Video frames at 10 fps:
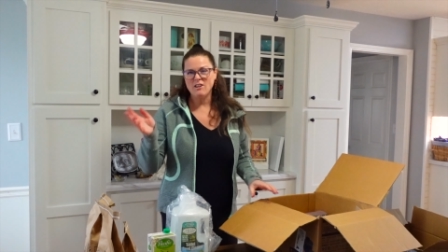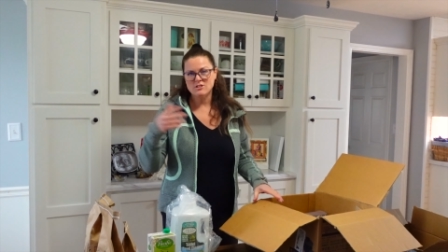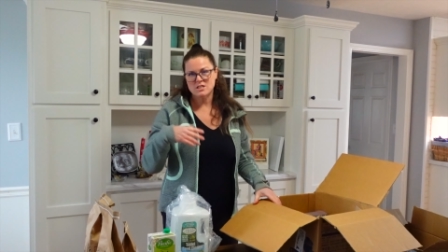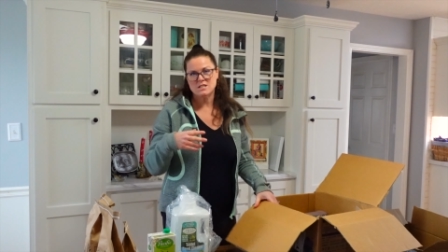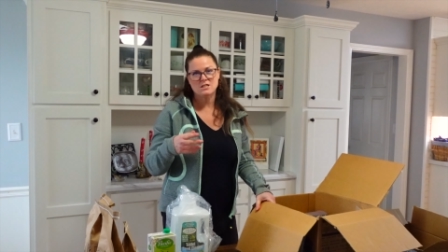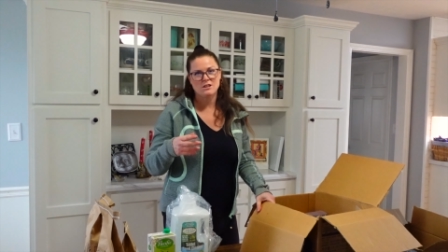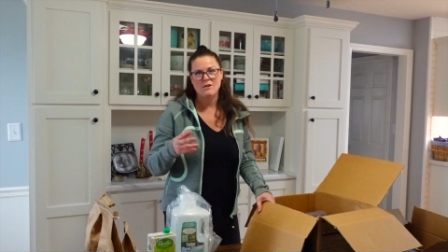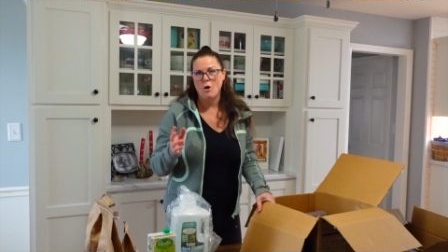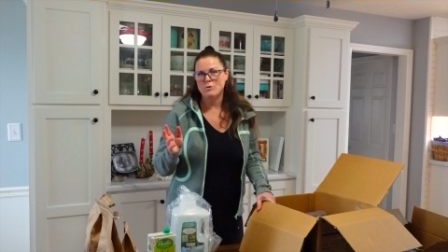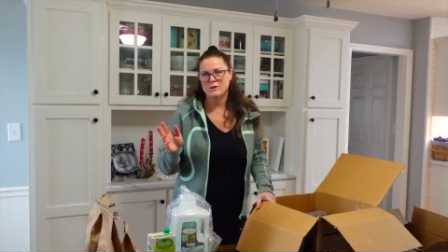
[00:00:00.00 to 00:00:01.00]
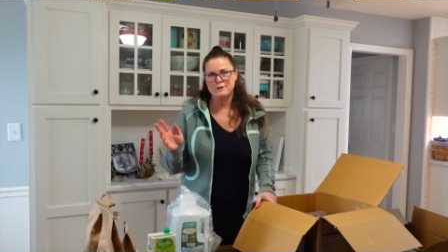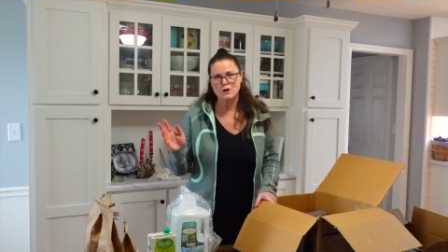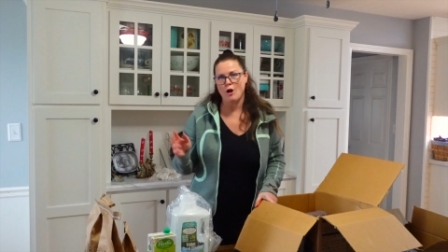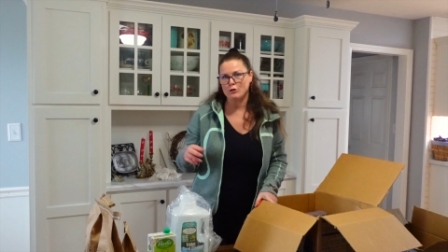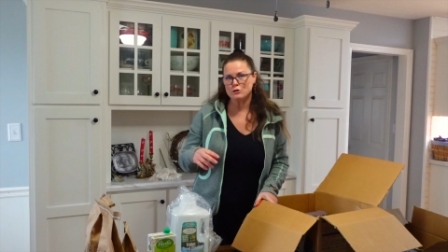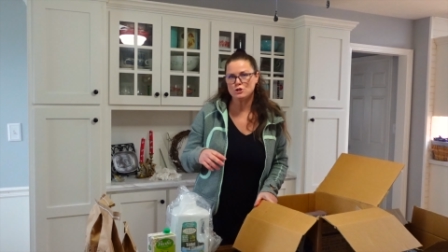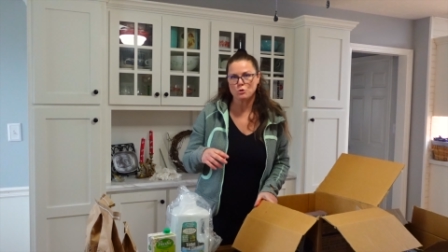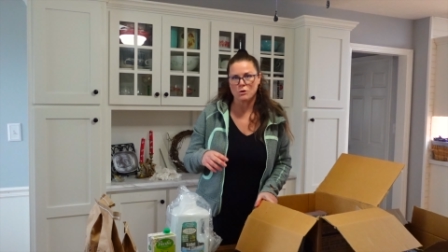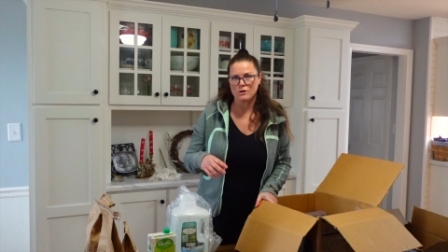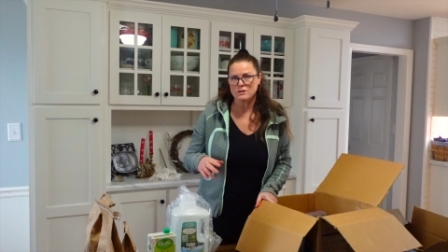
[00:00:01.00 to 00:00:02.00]
I'll just go to the dollar
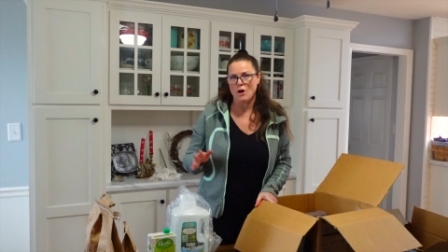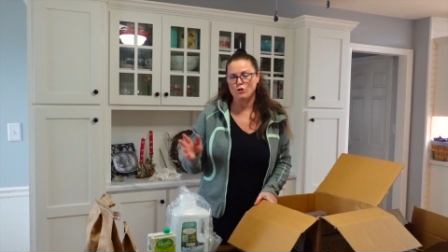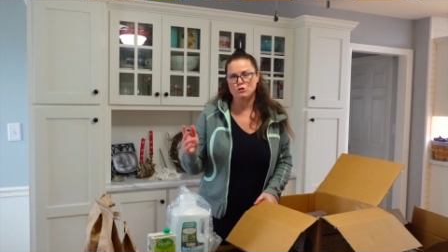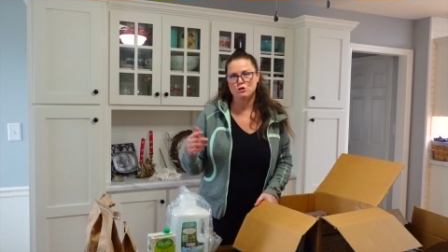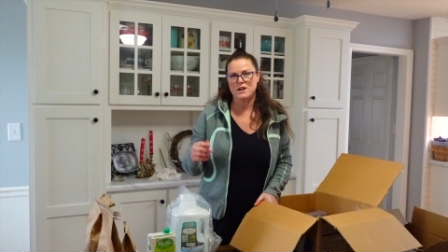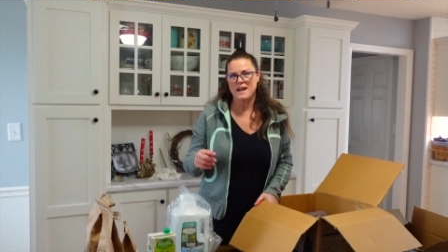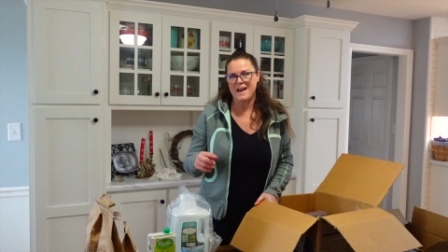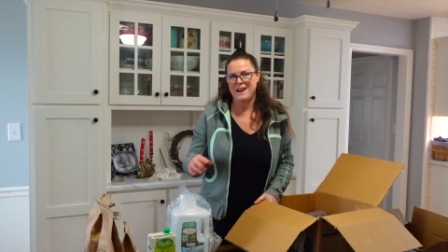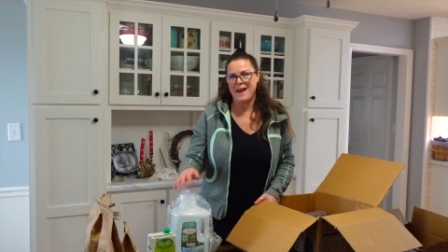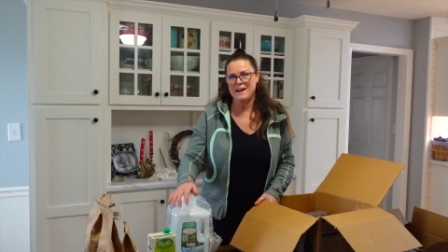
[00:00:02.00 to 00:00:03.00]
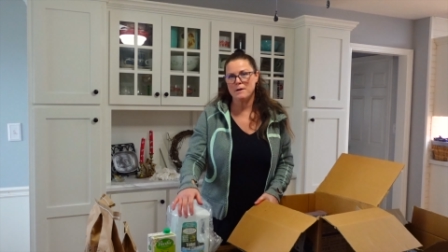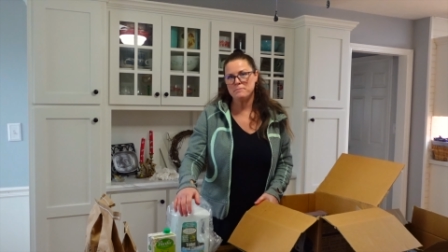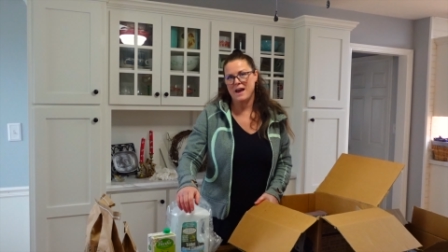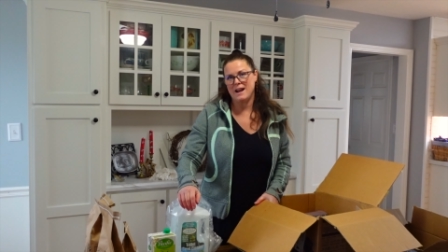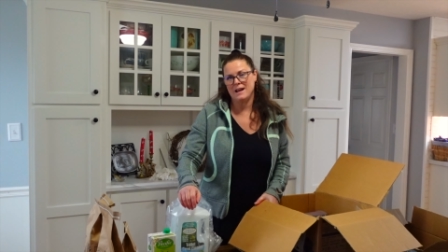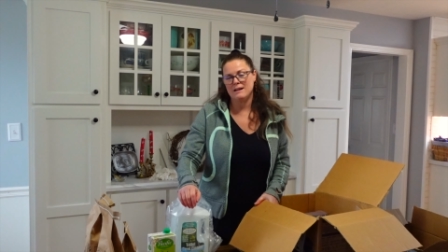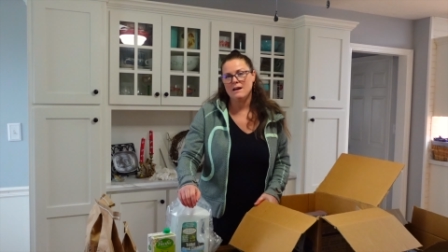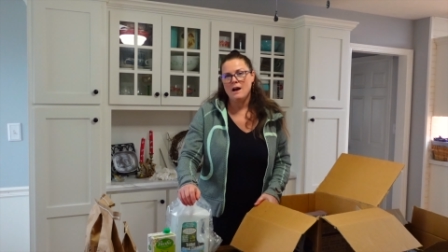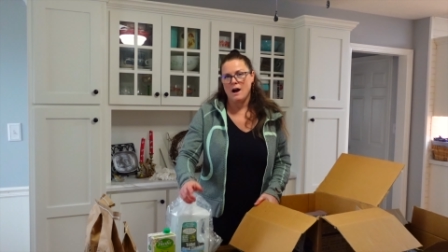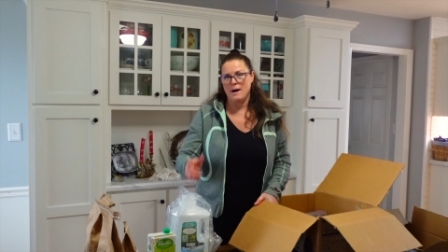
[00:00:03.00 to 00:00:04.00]
store or Dollar Tree and end up getting
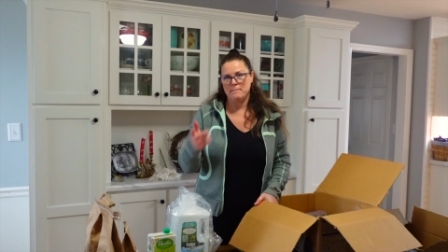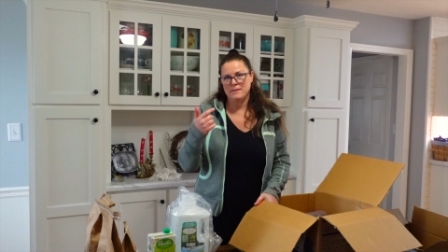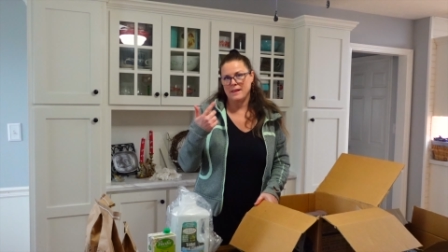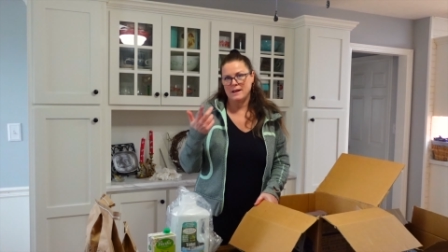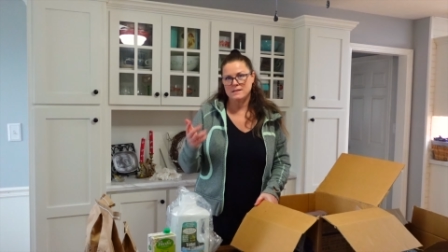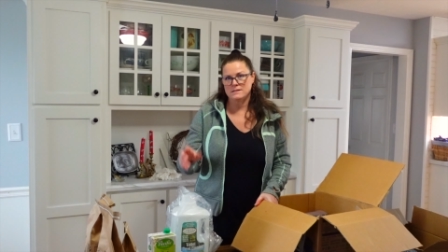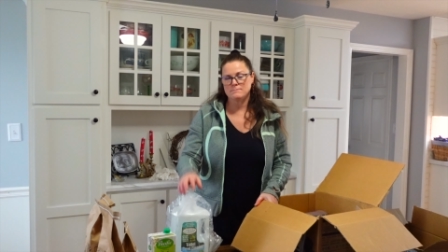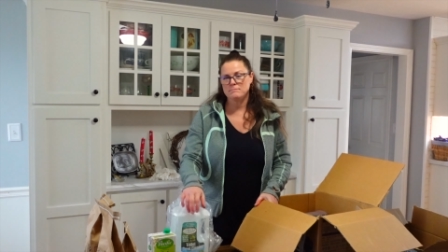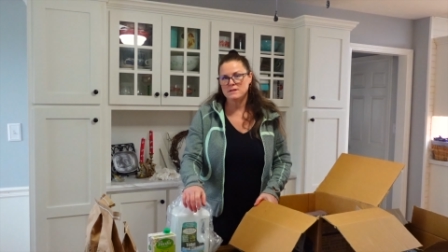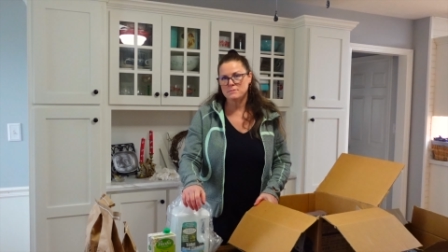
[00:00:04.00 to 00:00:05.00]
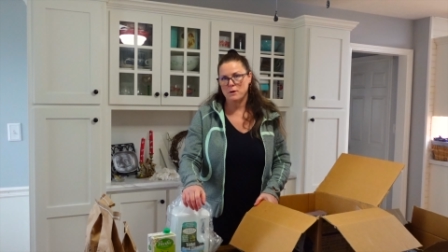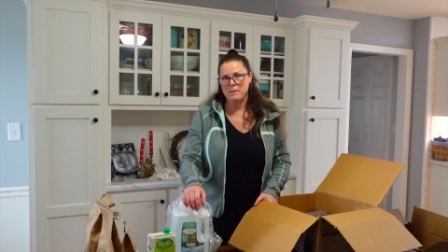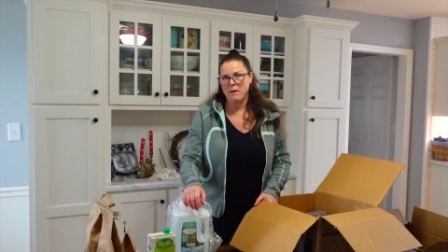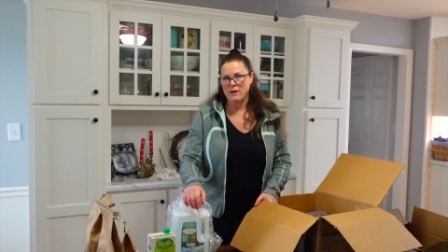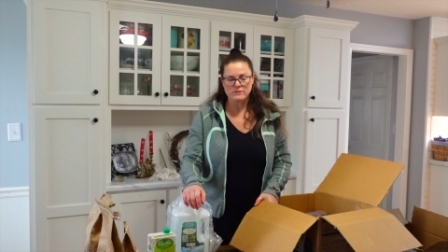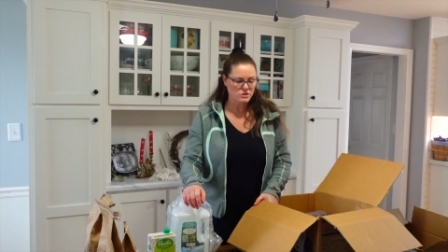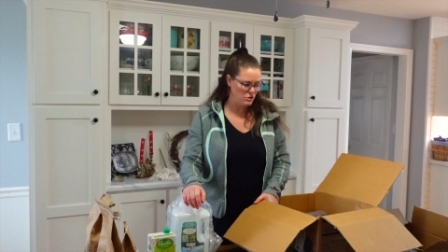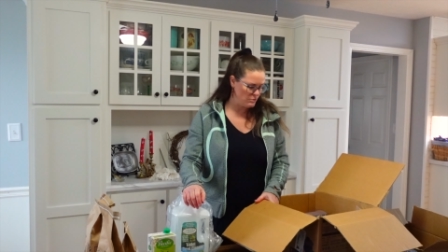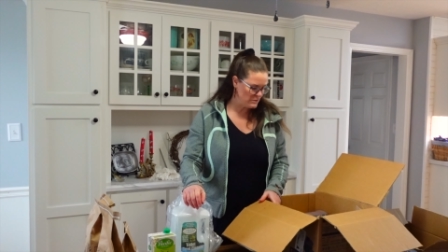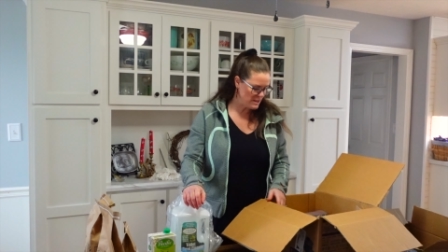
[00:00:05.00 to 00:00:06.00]
like a spray bottle to
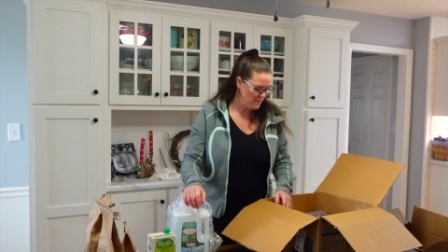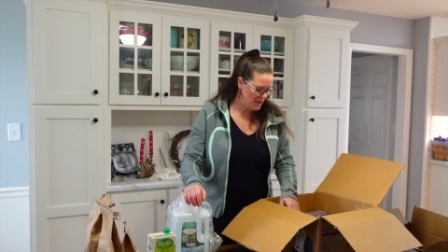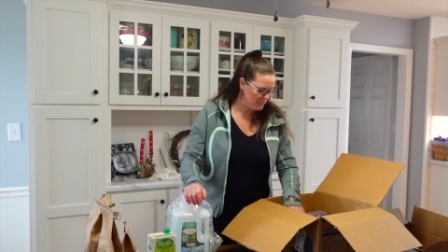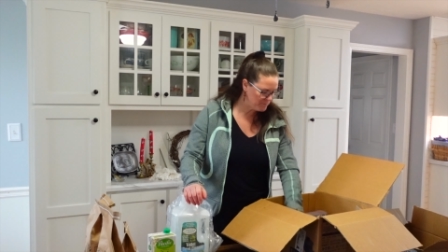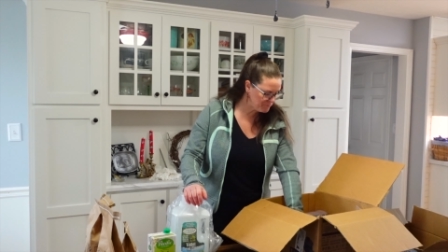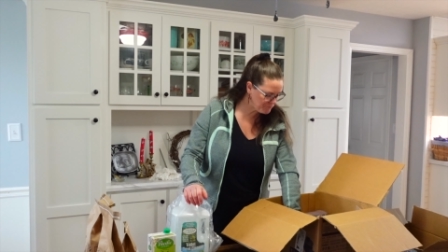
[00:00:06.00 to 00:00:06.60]
use them in.